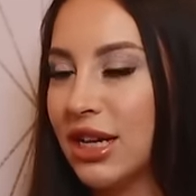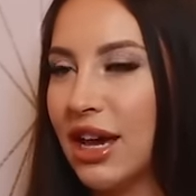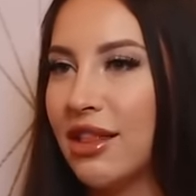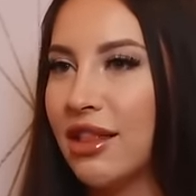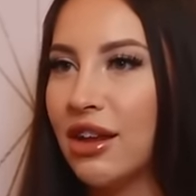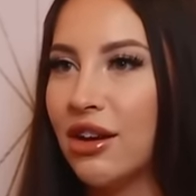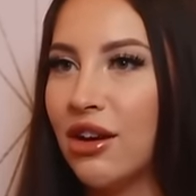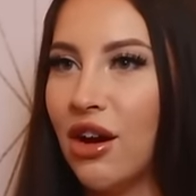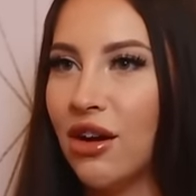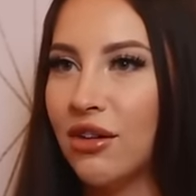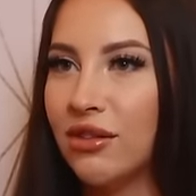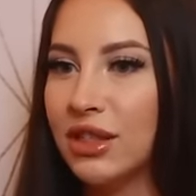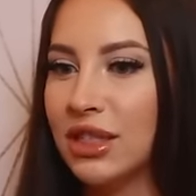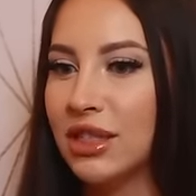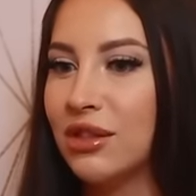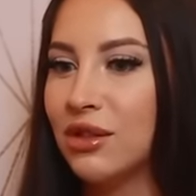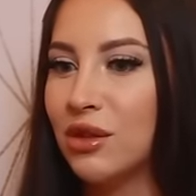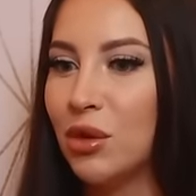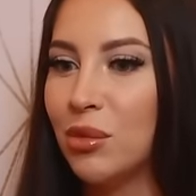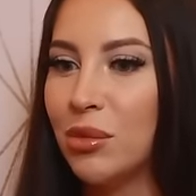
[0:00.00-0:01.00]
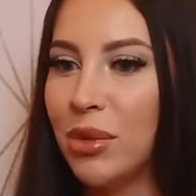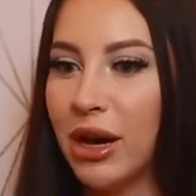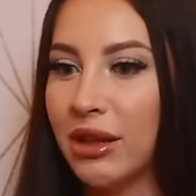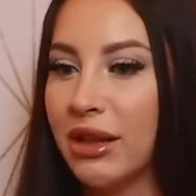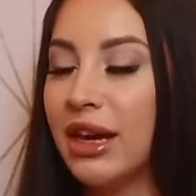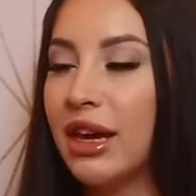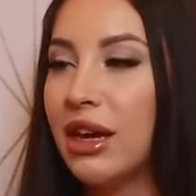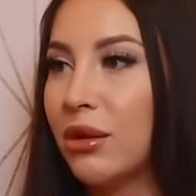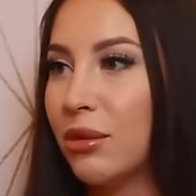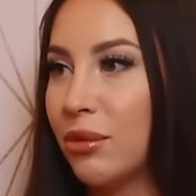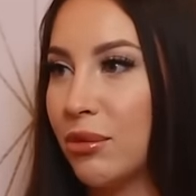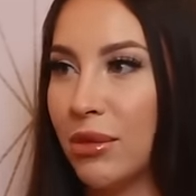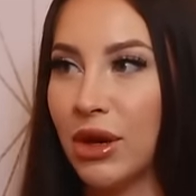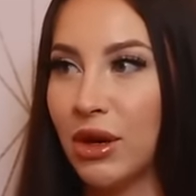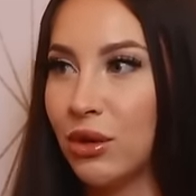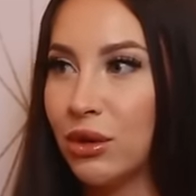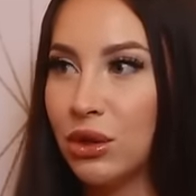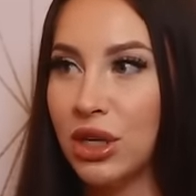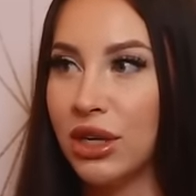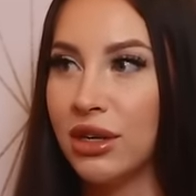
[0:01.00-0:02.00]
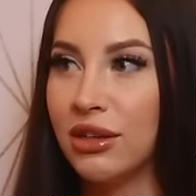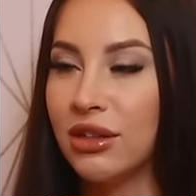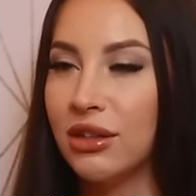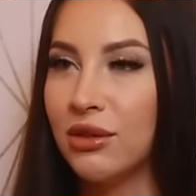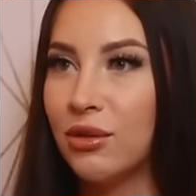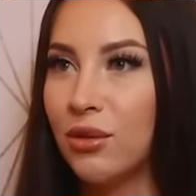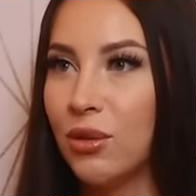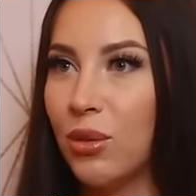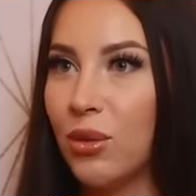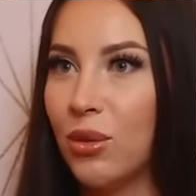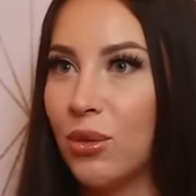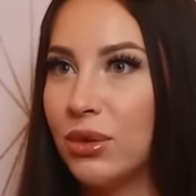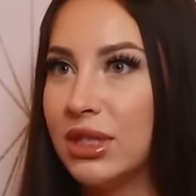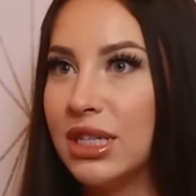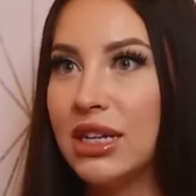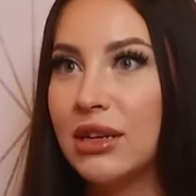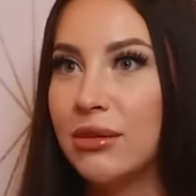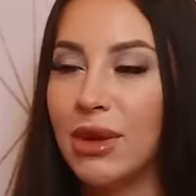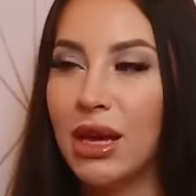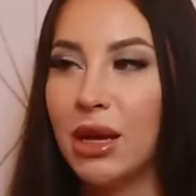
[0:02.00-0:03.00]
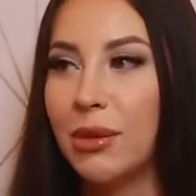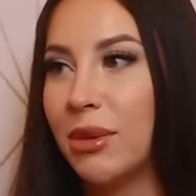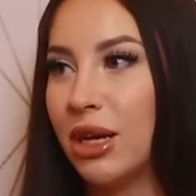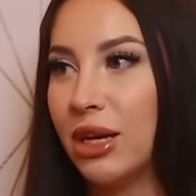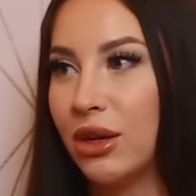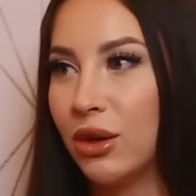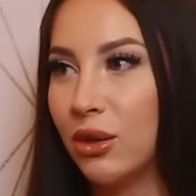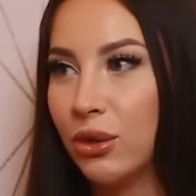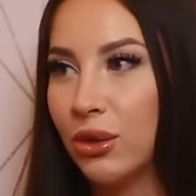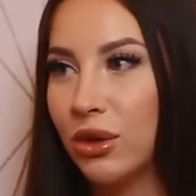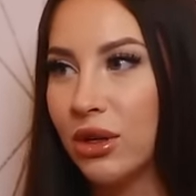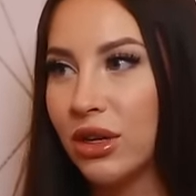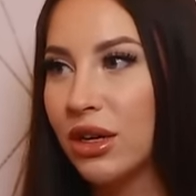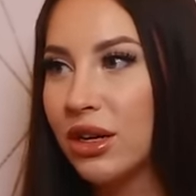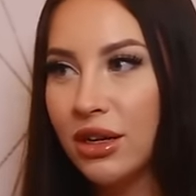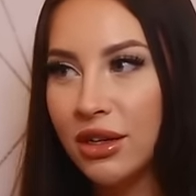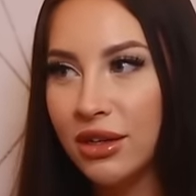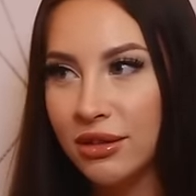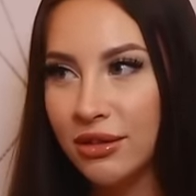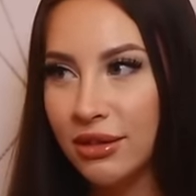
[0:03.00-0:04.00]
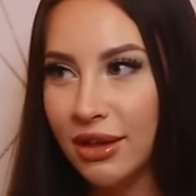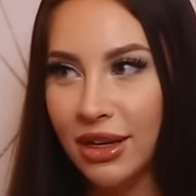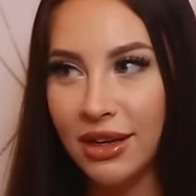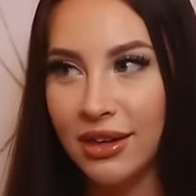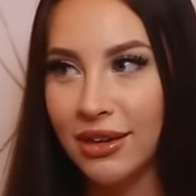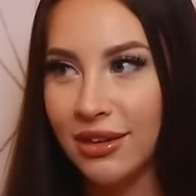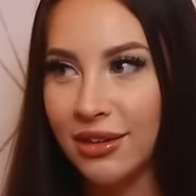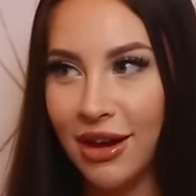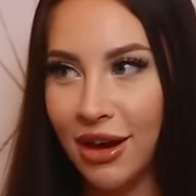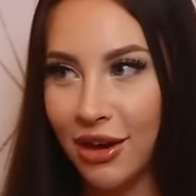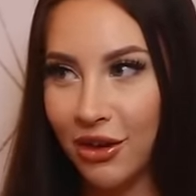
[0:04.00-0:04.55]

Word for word: And then obviously doing ballet my whole childhood didn't make me any cooler like mm-hmm.